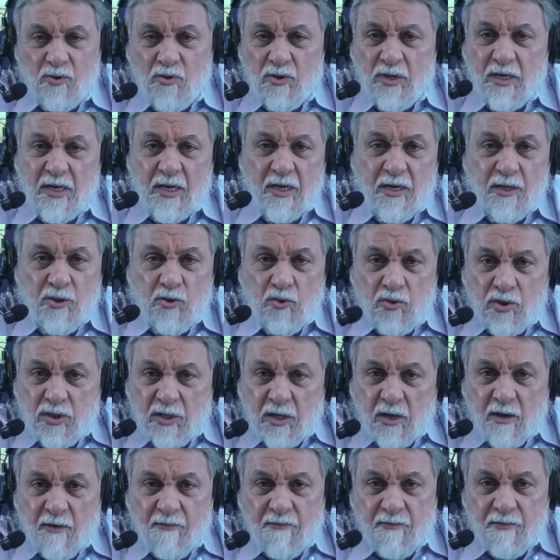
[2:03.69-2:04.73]
You can get it
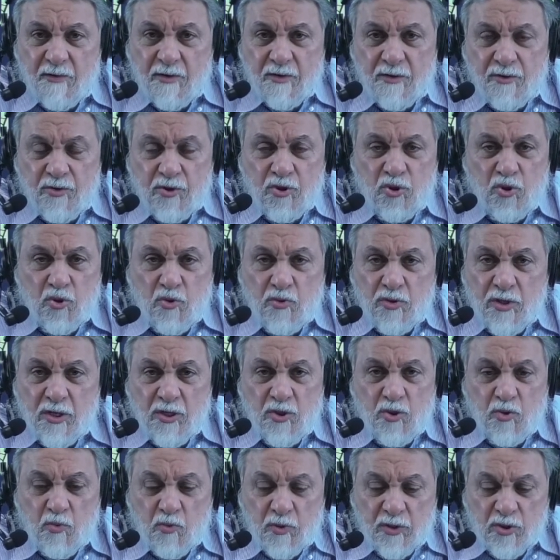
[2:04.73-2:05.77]
yourself. There's no
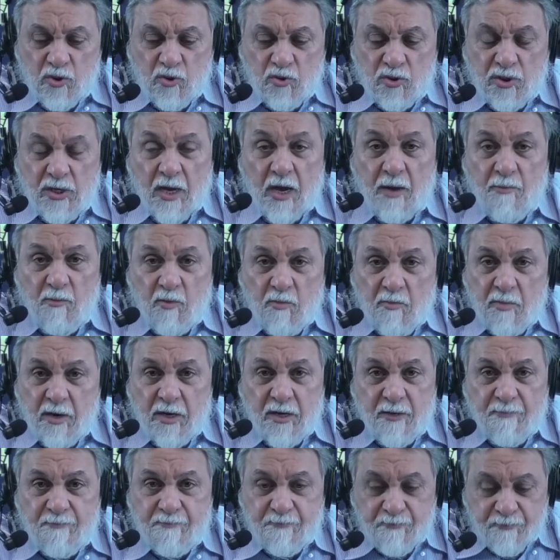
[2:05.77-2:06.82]
need to waste your time or
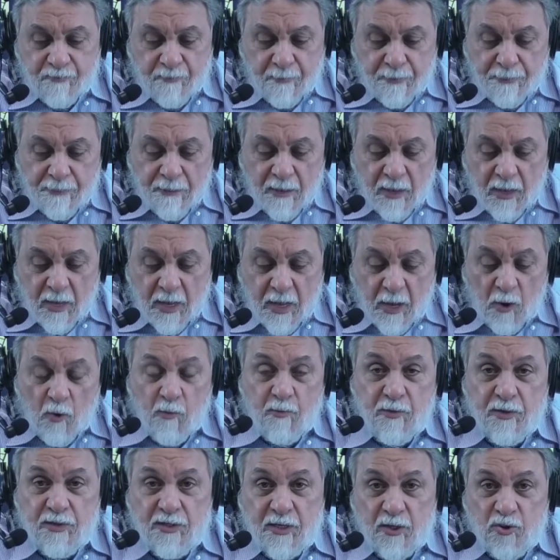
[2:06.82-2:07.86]
money. I
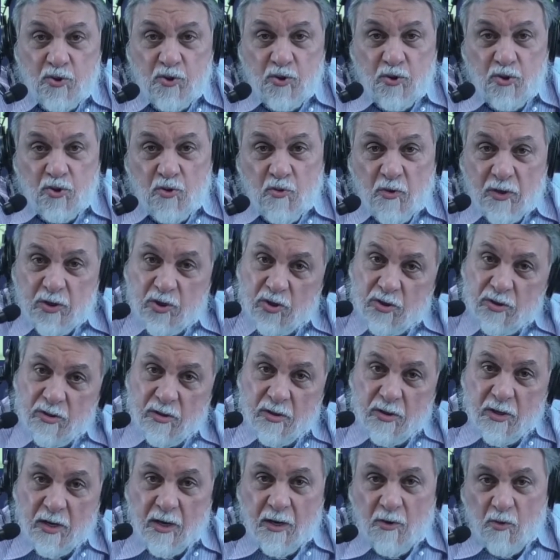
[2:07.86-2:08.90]
hope this answered your question,
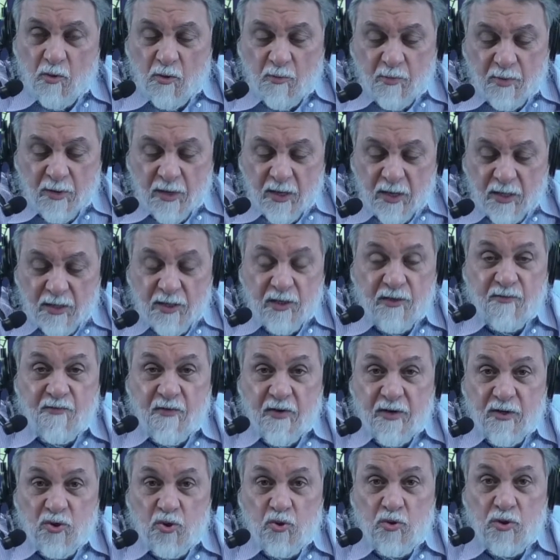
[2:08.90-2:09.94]
and I hope this
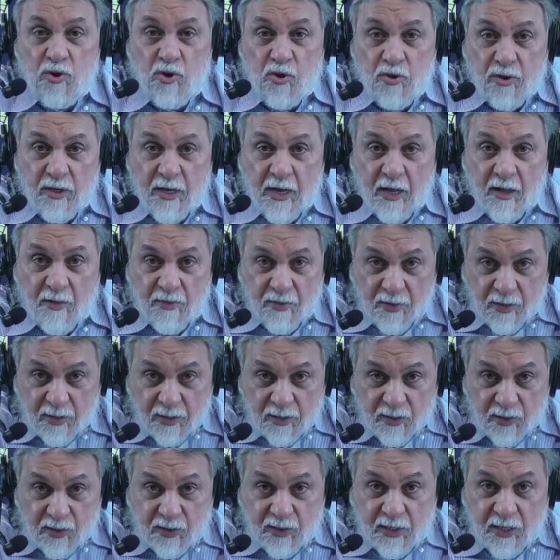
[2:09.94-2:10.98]
finds you in good health.
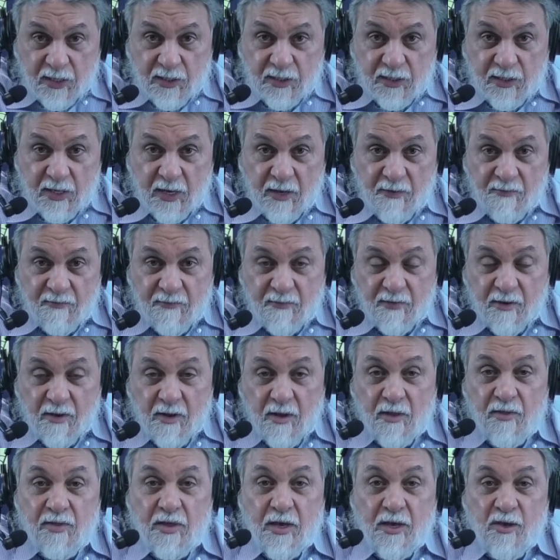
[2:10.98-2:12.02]
Stay safe.
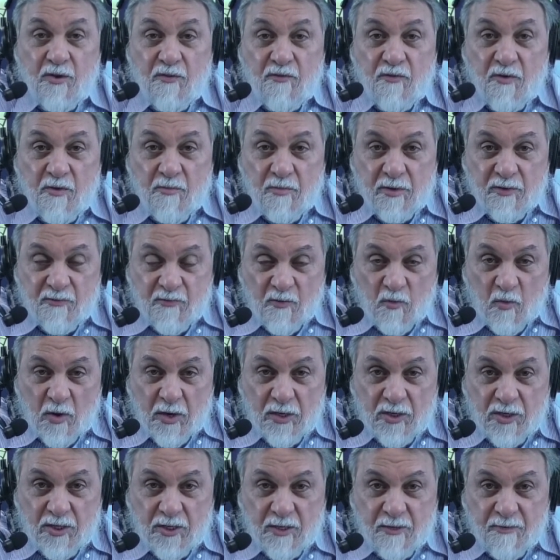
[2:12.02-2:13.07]
Thank you very much for
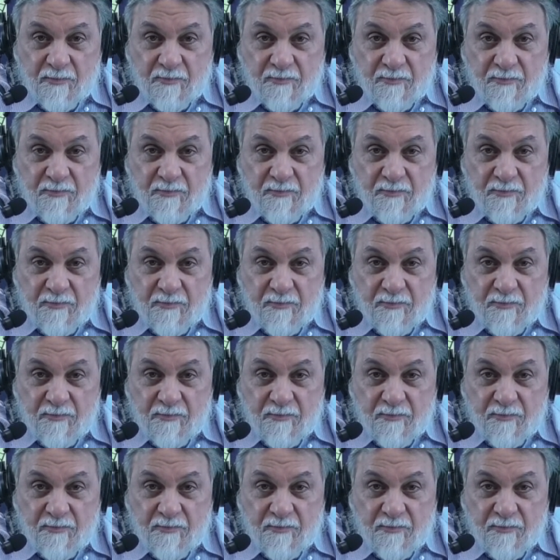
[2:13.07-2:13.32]
watching.